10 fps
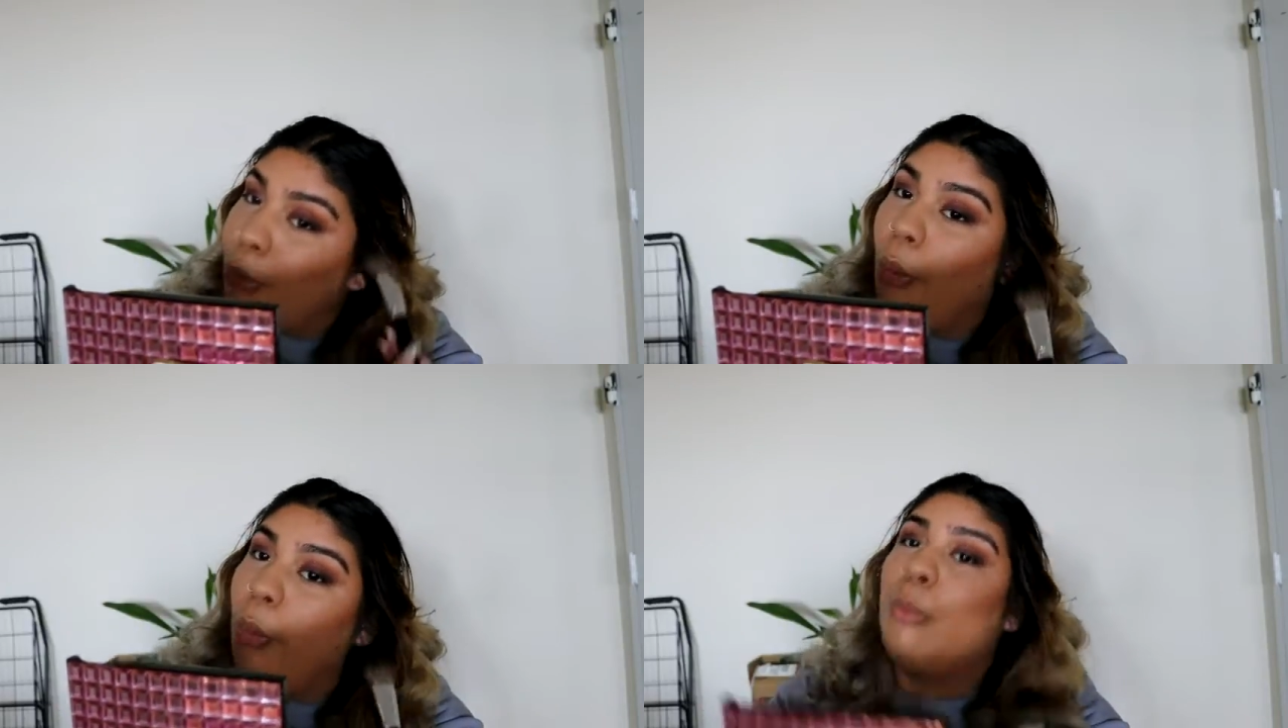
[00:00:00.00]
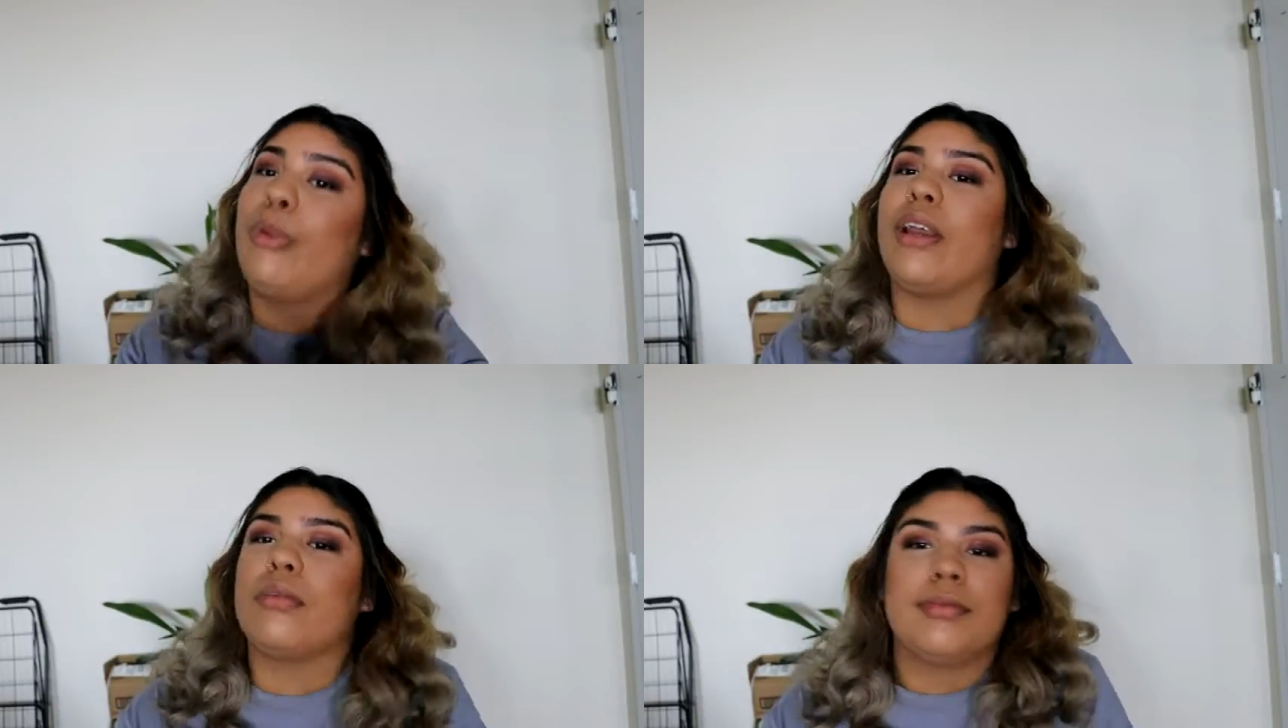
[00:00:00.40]

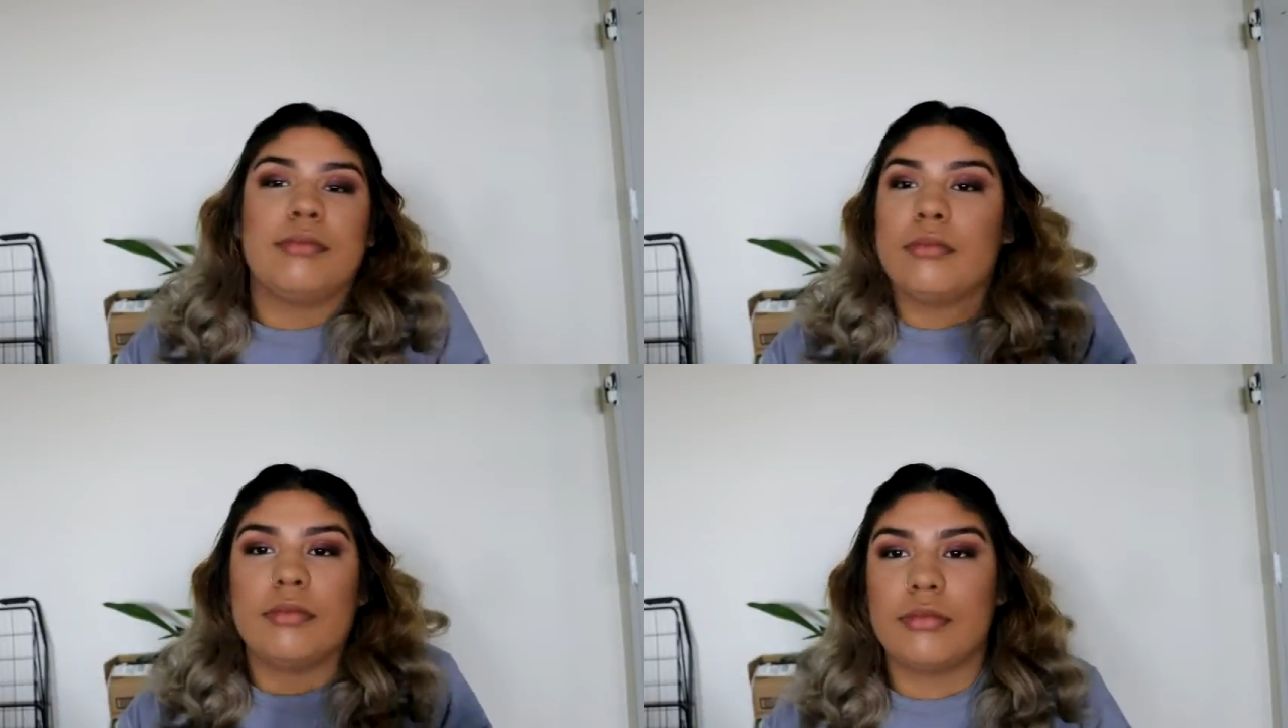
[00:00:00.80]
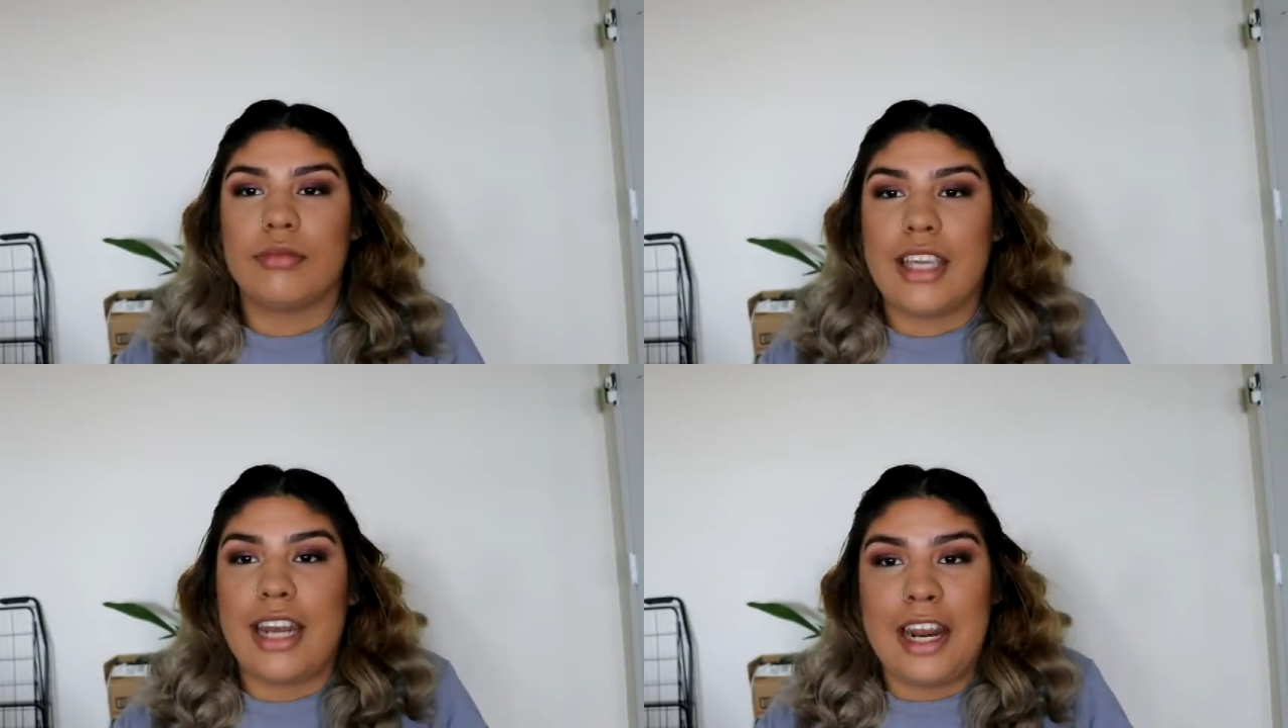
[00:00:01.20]
tone, like,
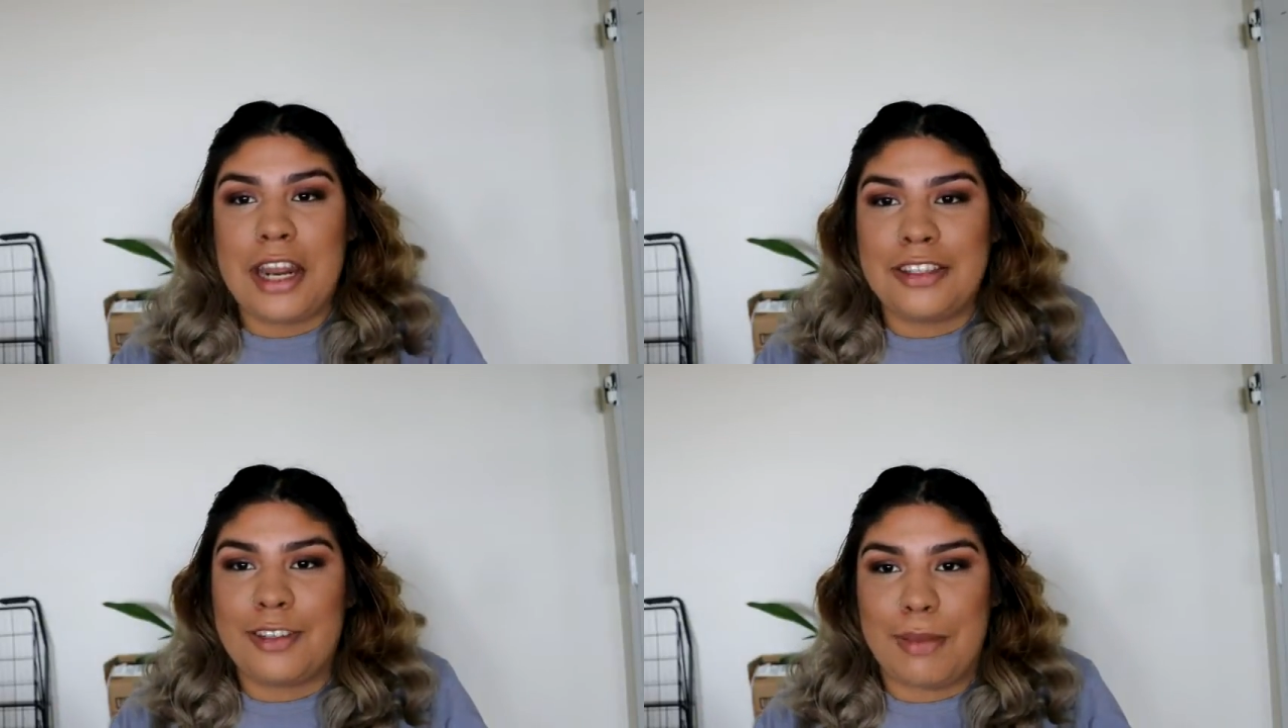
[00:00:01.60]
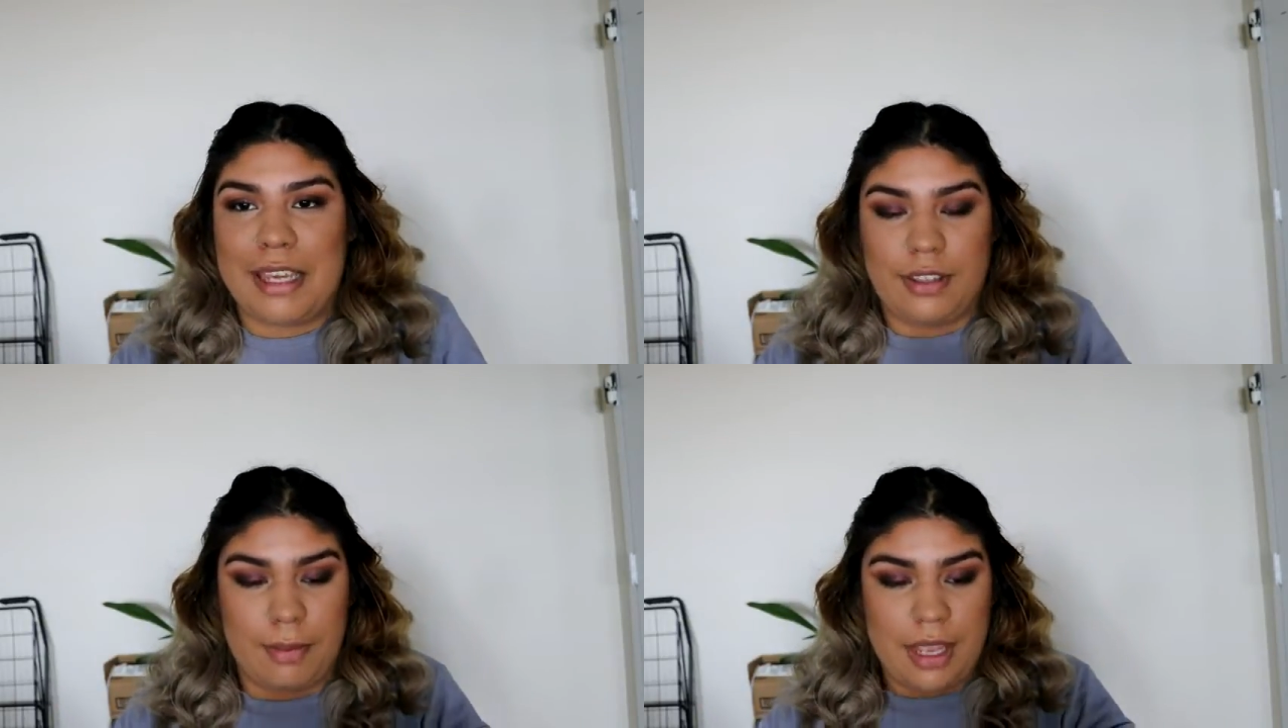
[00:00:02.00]
can I not
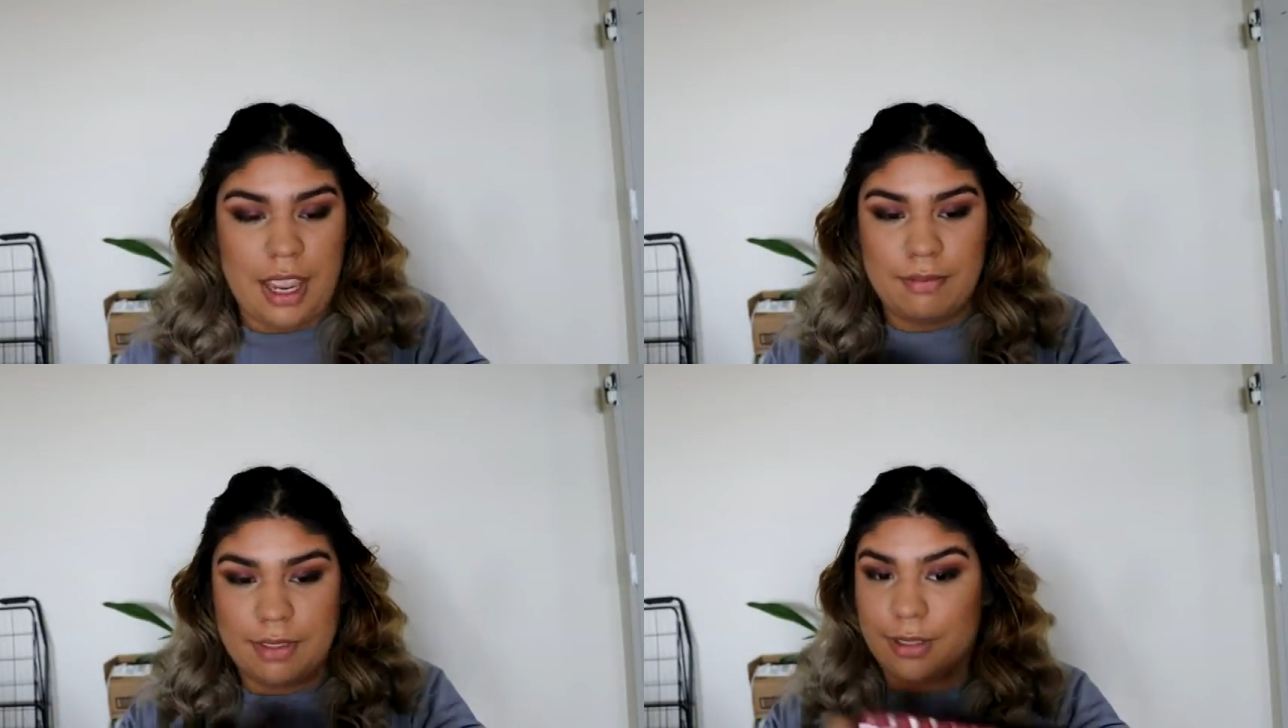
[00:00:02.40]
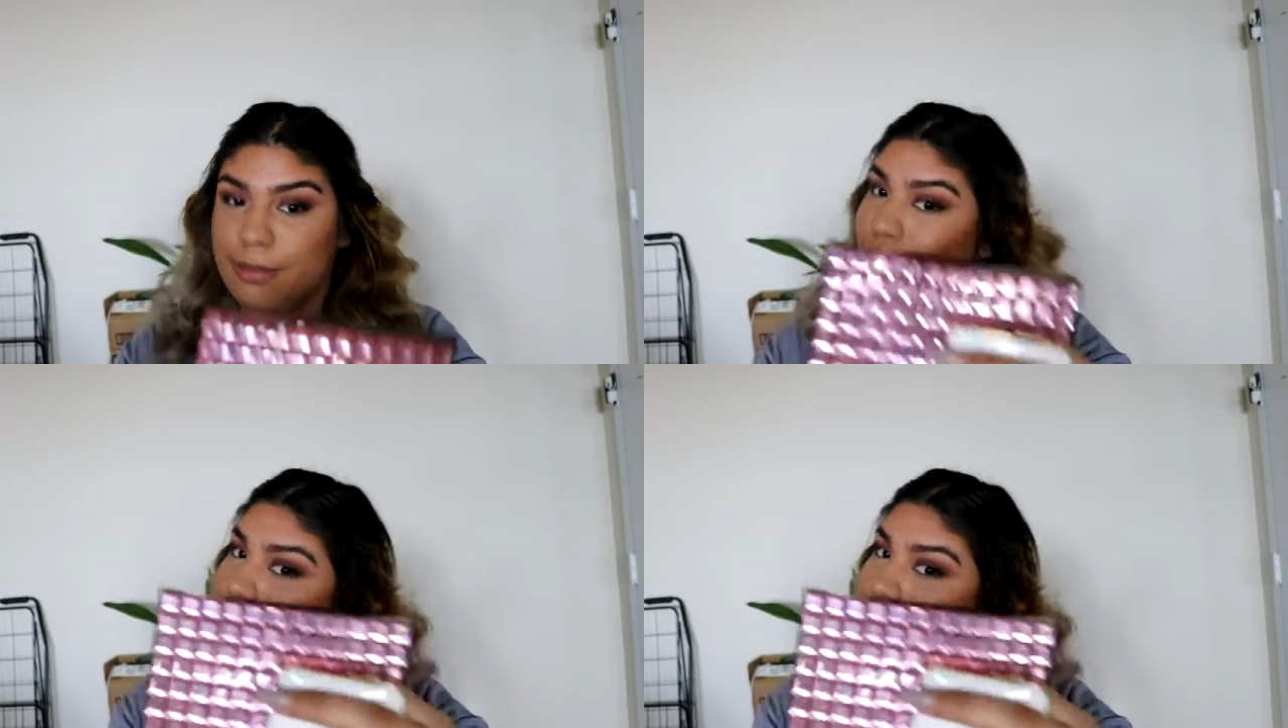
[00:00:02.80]
speak sometimes?